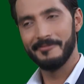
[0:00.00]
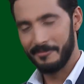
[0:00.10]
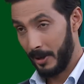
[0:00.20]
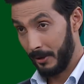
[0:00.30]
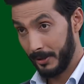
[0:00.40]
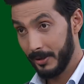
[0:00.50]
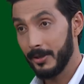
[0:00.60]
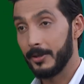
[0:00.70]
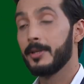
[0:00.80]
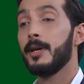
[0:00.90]
Very
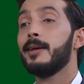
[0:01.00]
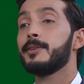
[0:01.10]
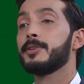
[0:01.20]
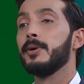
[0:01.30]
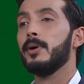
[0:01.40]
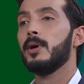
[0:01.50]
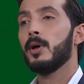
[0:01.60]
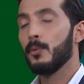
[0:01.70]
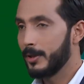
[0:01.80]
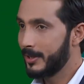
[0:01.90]
good. So,
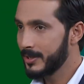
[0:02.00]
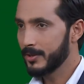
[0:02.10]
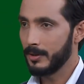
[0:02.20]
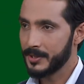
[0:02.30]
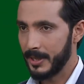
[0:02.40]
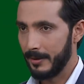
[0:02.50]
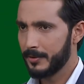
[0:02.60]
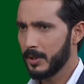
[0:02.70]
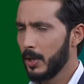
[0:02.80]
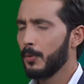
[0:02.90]
with this
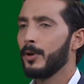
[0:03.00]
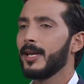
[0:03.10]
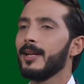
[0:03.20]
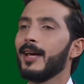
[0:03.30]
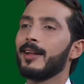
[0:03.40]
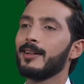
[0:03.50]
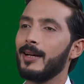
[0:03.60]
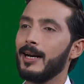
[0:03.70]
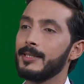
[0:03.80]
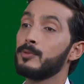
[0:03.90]
concept, we can
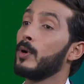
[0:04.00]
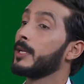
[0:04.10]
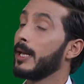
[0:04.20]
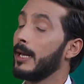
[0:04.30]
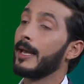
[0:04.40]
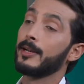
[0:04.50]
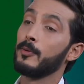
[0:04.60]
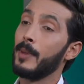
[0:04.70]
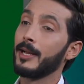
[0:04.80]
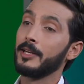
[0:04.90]
analyze what
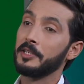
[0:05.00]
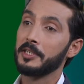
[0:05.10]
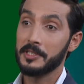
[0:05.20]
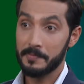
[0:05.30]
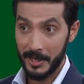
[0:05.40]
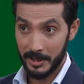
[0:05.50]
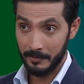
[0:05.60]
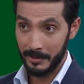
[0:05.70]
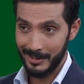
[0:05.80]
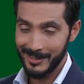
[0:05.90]
electromagnetic
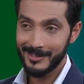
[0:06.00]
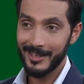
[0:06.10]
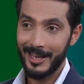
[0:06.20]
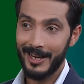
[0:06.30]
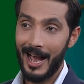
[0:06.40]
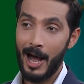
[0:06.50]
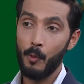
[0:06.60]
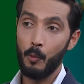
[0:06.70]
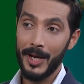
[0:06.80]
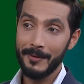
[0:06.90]
spectrum is and how
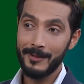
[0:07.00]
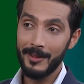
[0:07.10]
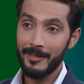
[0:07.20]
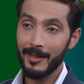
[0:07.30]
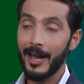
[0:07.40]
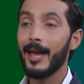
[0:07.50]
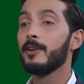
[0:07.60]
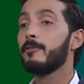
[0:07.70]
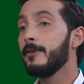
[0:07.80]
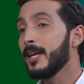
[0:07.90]
wavelength
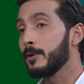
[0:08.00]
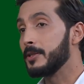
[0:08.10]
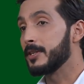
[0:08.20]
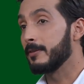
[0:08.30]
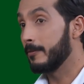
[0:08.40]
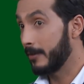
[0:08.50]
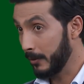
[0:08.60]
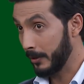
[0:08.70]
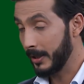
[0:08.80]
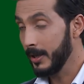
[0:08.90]
and frequency
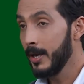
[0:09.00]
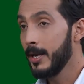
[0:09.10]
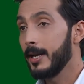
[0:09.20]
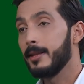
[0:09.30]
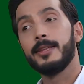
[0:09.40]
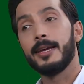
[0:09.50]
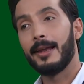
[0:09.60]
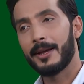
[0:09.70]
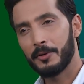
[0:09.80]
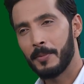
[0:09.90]
vary in the
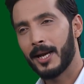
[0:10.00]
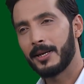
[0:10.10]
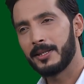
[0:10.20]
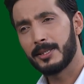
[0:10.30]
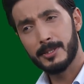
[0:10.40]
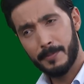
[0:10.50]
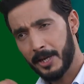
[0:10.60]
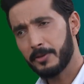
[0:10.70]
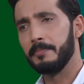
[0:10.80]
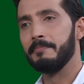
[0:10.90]
electromagnetic
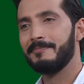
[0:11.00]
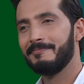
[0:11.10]
spectrum.